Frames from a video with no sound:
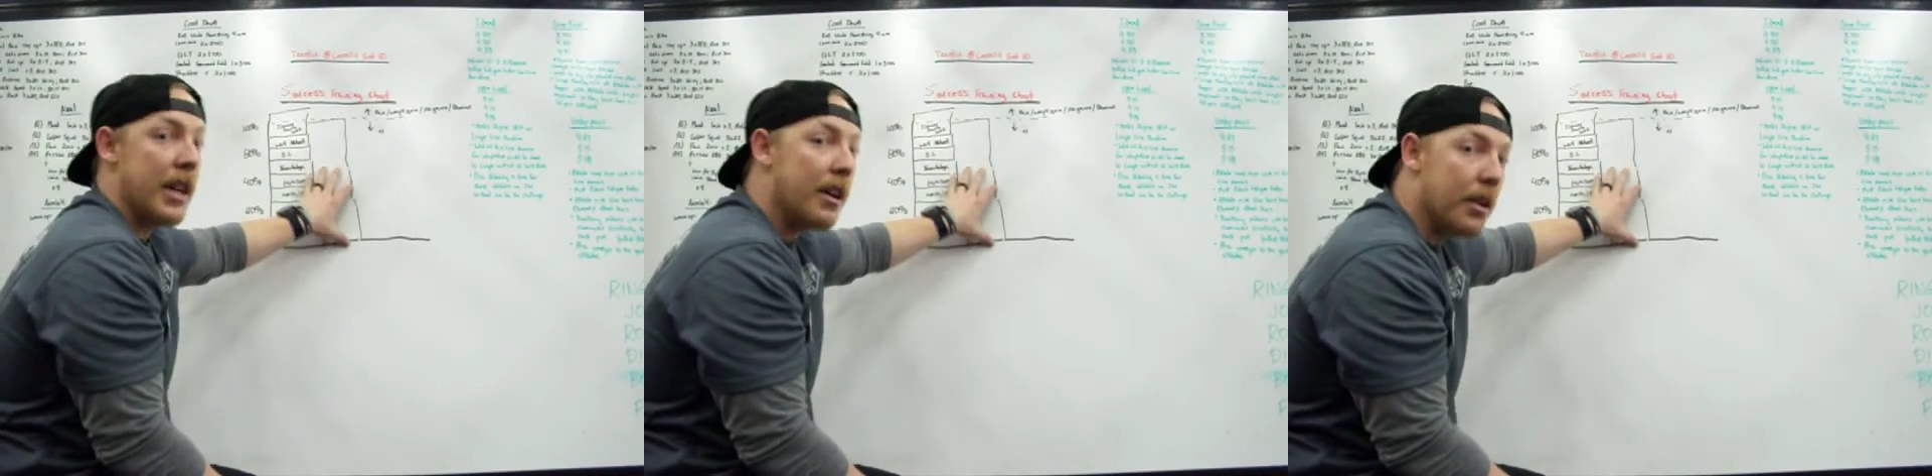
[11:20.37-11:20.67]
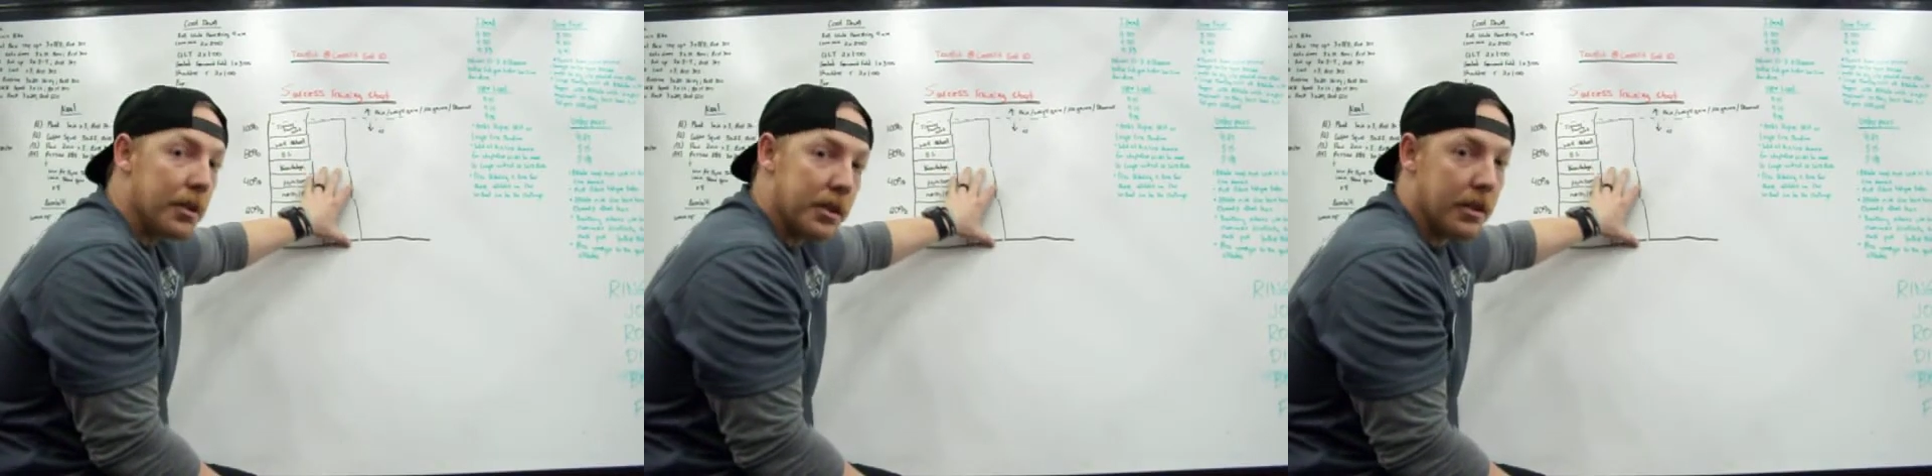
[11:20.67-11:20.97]

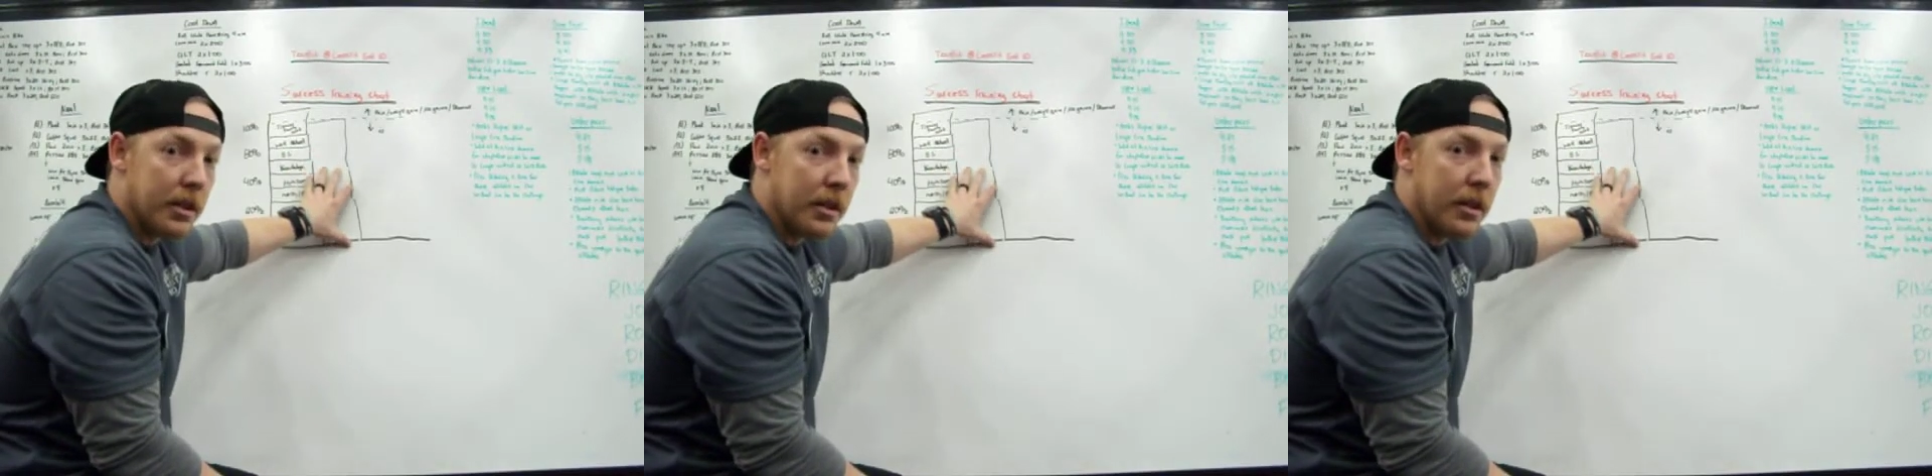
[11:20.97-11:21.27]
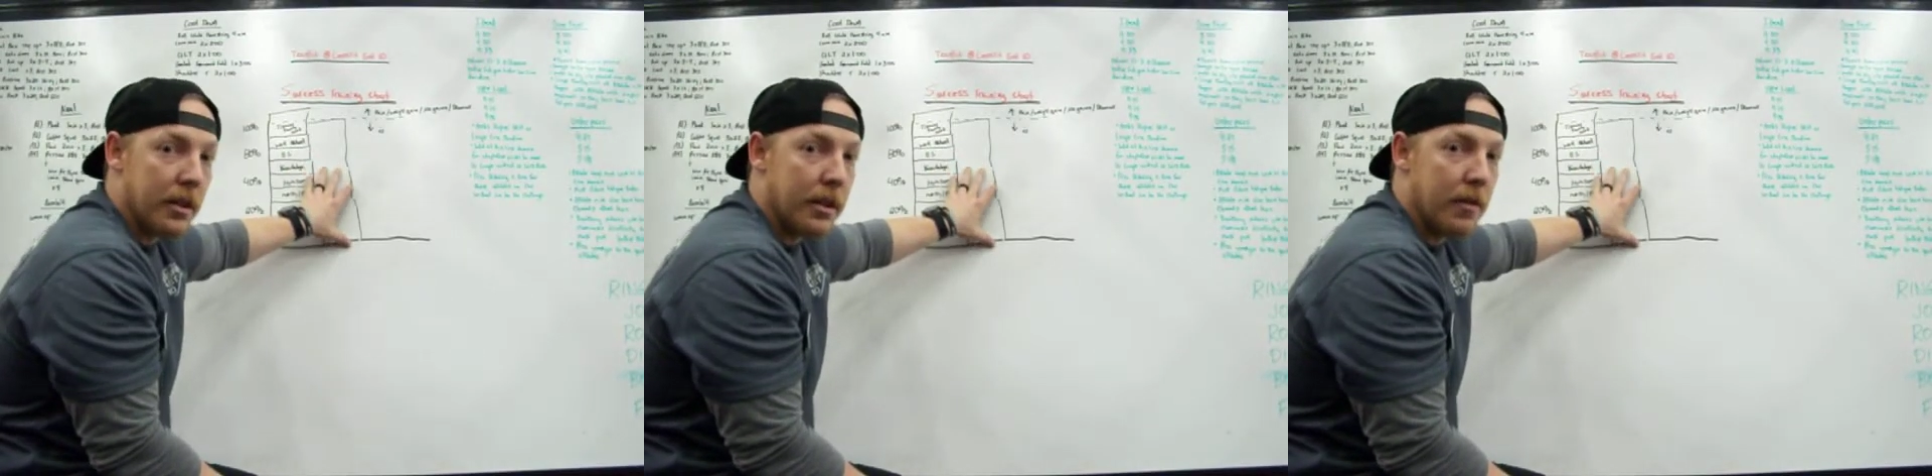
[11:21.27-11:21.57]
years
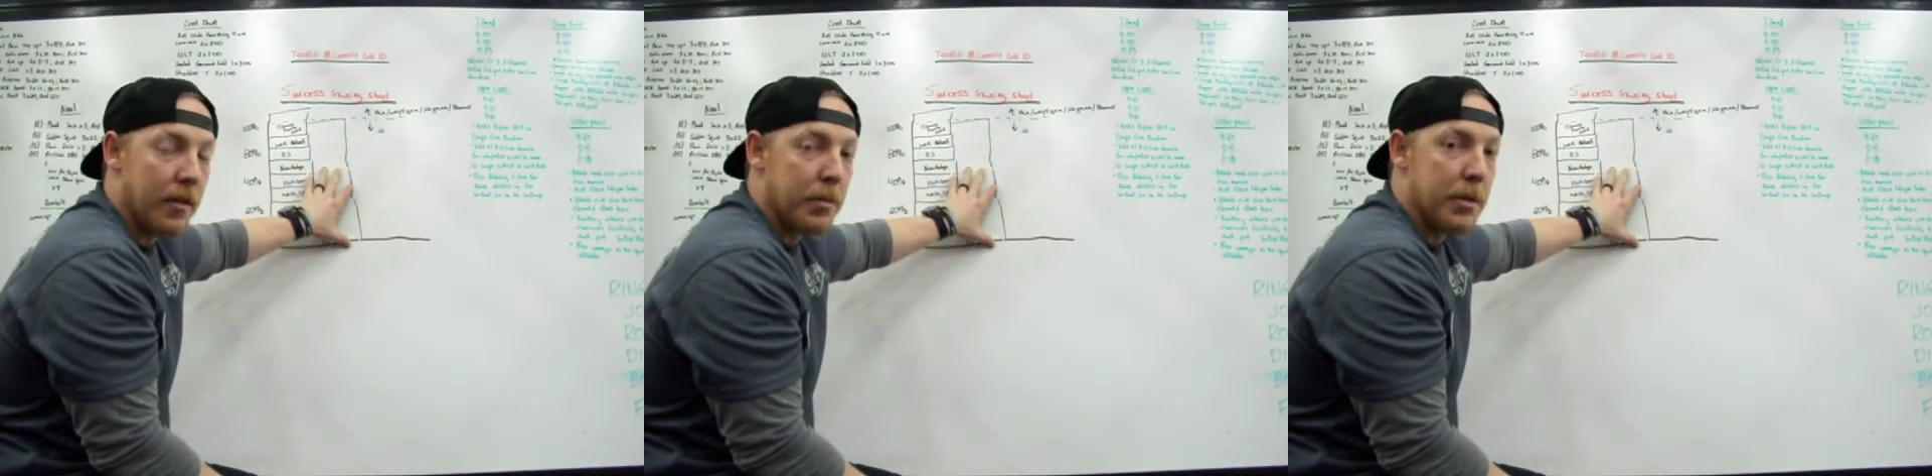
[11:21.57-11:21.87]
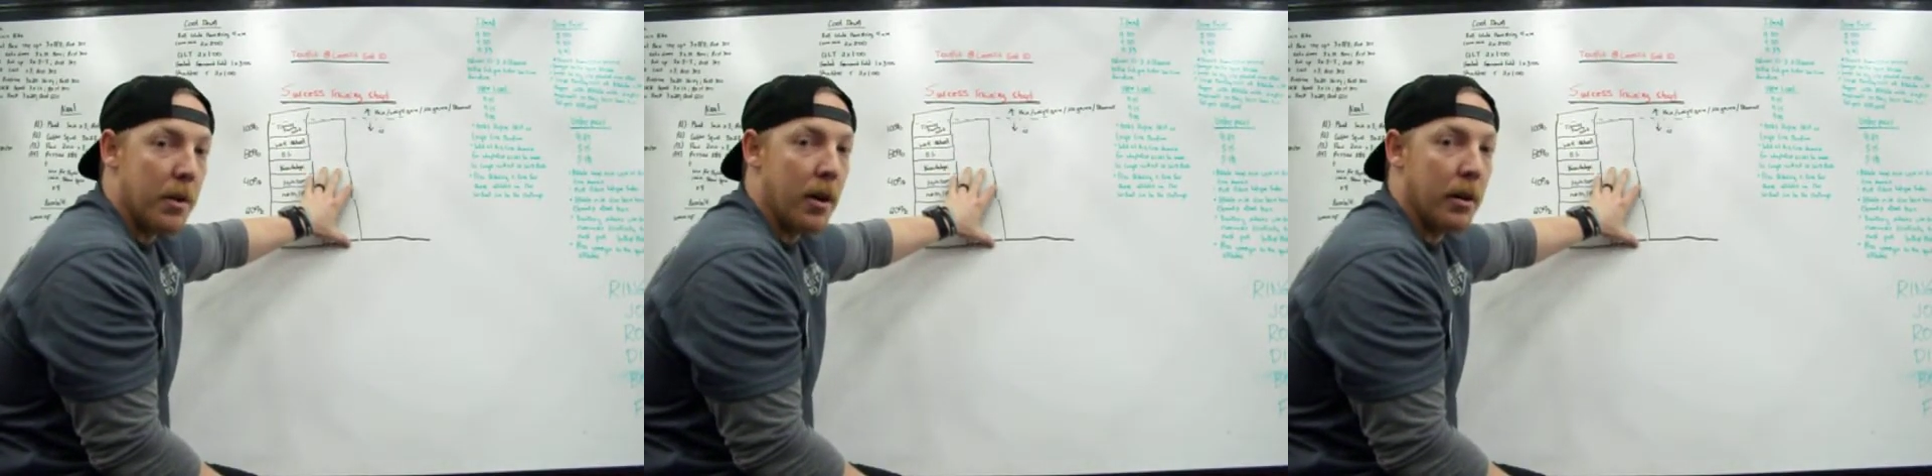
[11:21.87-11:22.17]
from
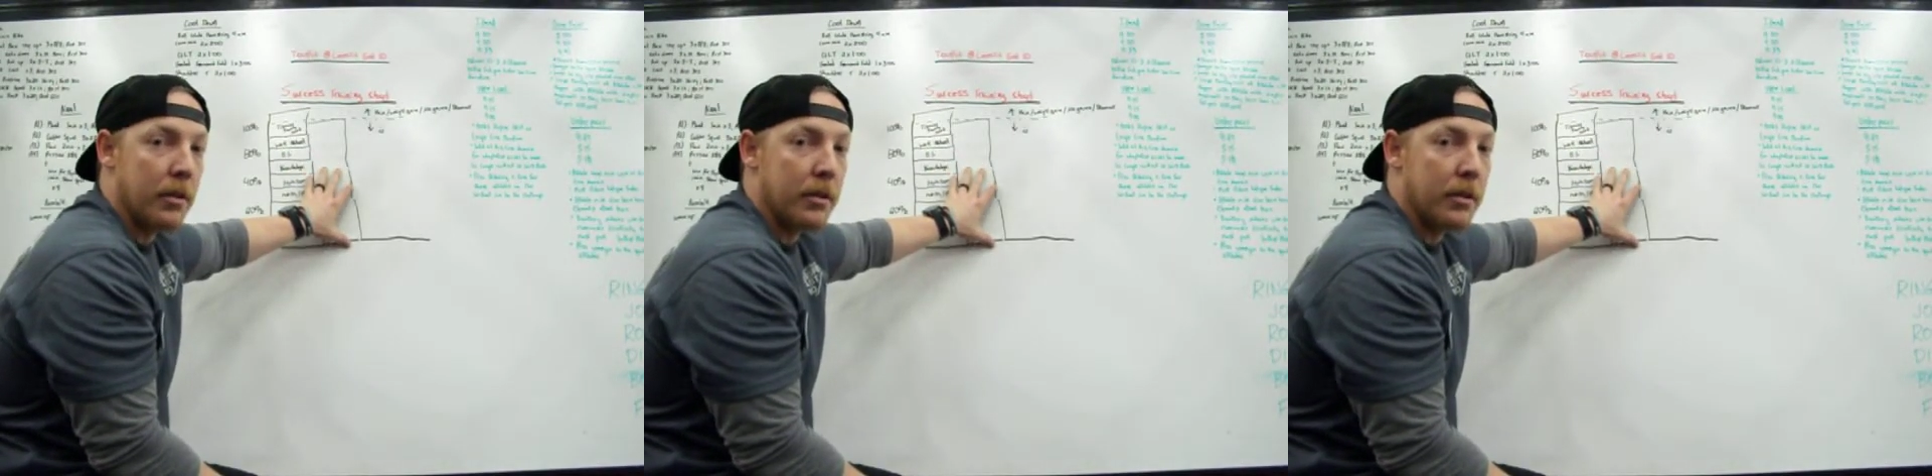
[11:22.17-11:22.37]
tomorrow.